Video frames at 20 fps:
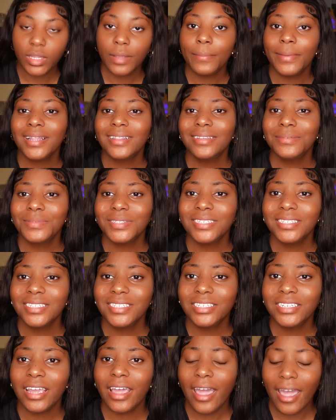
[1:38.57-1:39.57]
my lips is
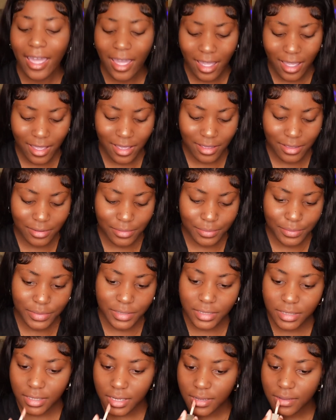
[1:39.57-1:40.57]

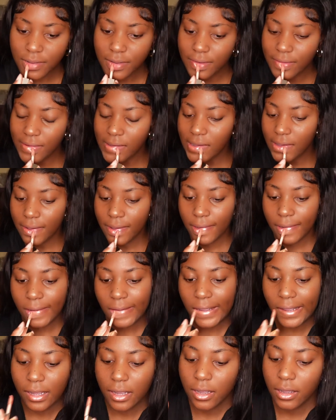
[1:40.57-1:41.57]
chapped
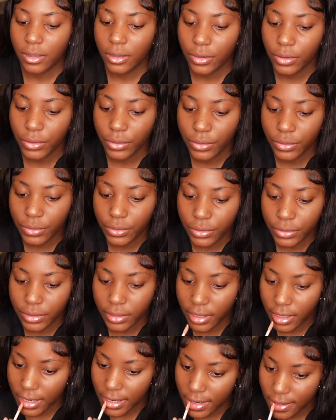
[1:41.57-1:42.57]
hold
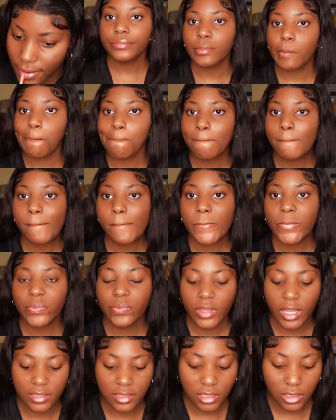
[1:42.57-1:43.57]
on
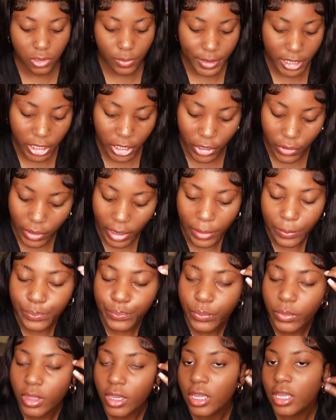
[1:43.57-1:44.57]
it's a little better okay
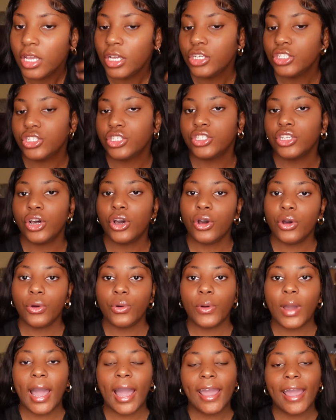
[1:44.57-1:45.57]

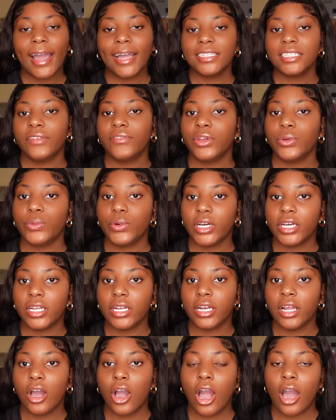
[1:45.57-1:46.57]
so I asked
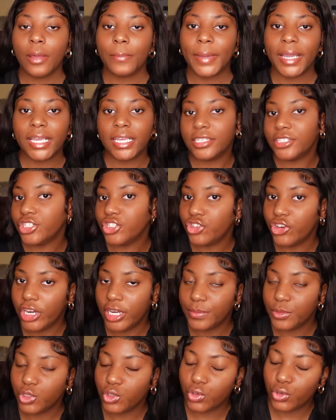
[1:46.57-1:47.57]
everyone on my
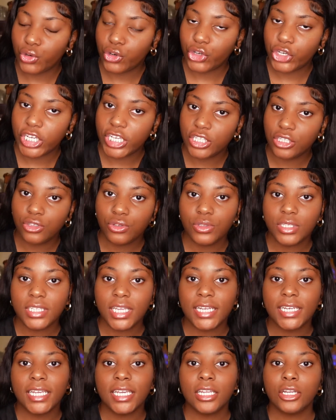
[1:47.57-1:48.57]
Instagram story to
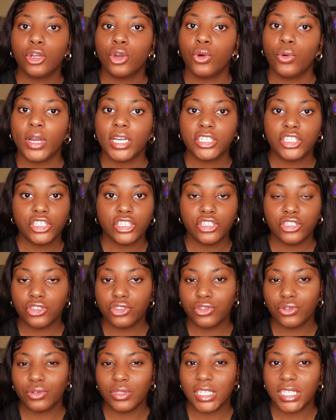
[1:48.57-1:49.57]
send in questions
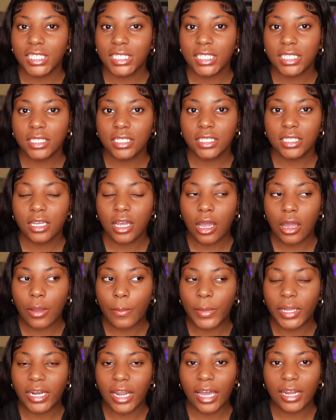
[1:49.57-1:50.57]
through this
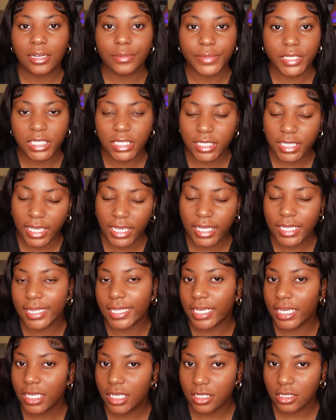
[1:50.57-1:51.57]
um, anonymous like
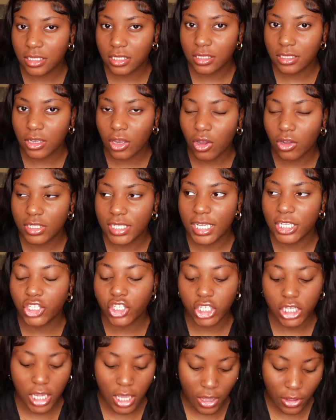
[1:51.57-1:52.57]
link. It's called
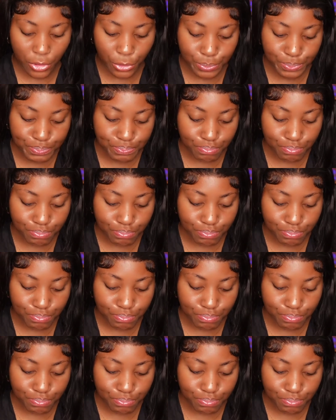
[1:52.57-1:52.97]
NGL.